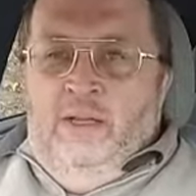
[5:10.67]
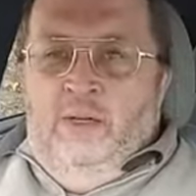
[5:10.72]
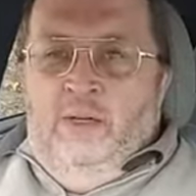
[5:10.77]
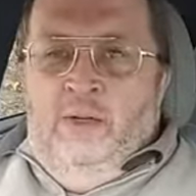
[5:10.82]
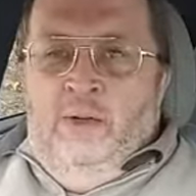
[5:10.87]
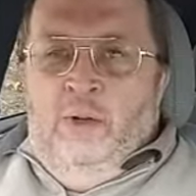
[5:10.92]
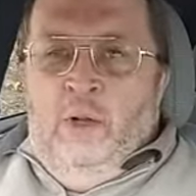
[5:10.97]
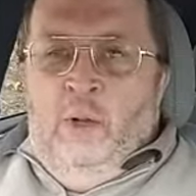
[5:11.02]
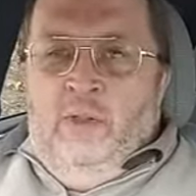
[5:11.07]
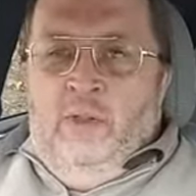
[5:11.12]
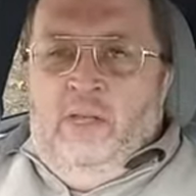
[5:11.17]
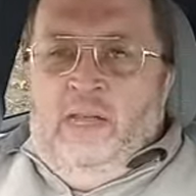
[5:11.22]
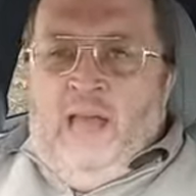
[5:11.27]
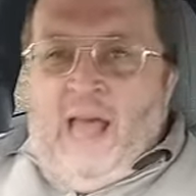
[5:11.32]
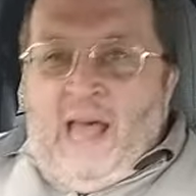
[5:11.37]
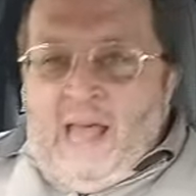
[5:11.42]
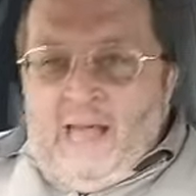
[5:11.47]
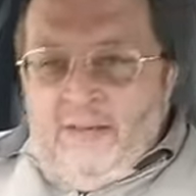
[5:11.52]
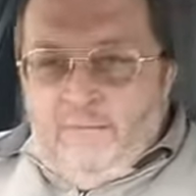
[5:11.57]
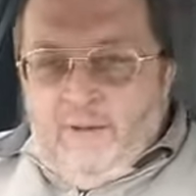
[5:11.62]
you know, that
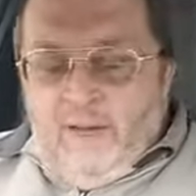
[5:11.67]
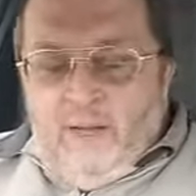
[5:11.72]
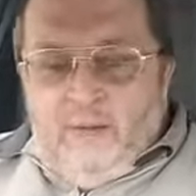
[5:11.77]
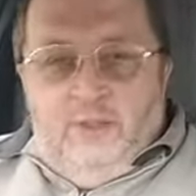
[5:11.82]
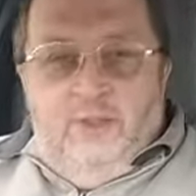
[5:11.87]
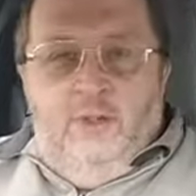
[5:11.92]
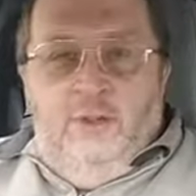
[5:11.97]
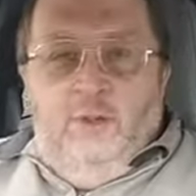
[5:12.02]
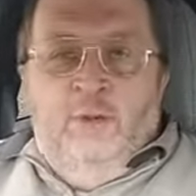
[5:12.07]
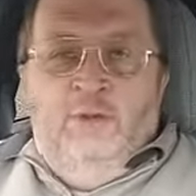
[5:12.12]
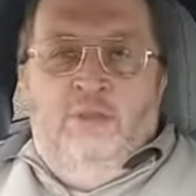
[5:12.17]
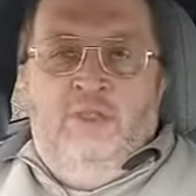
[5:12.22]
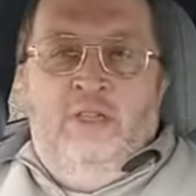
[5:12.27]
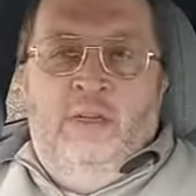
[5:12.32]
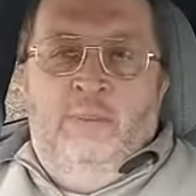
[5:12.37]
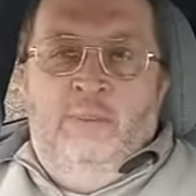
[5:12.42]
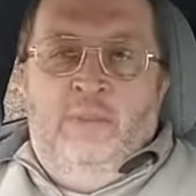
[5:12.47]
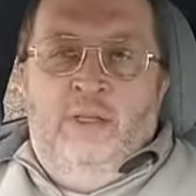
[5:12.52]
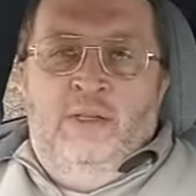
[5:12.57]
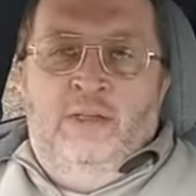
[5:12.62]
I've got to do
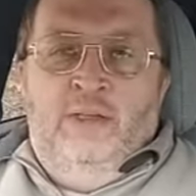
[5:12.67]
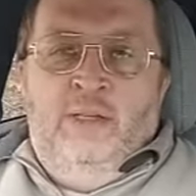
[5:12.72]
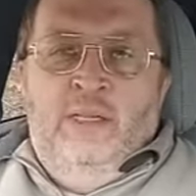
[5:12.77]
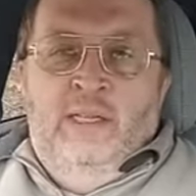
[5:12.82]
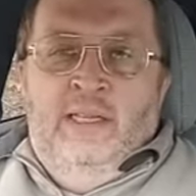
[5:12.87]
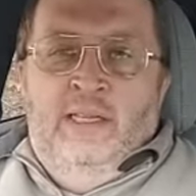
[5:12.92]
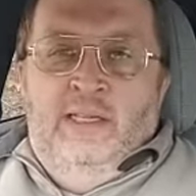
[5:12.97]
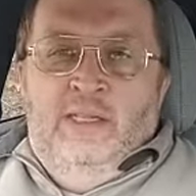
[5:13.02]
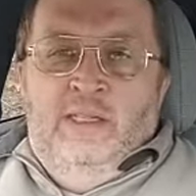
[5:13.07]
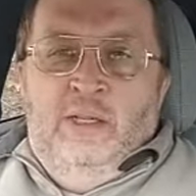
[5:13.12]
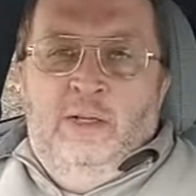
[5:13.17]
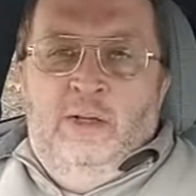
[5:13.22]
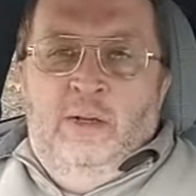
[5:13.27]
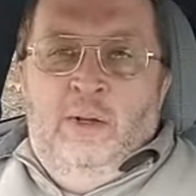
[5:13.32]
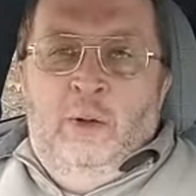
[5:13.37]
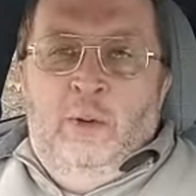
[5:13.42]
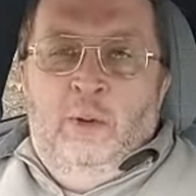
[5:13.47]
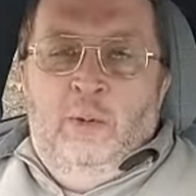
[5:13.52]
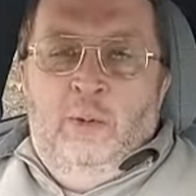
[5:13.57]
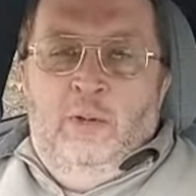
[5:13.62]
something. You
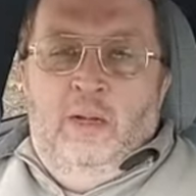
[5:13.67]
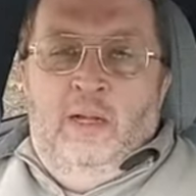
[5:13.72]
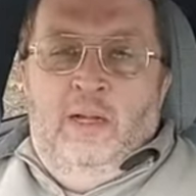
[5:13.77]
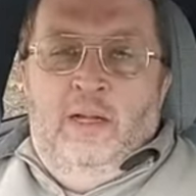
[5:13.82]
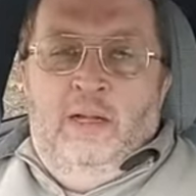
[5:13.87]
know,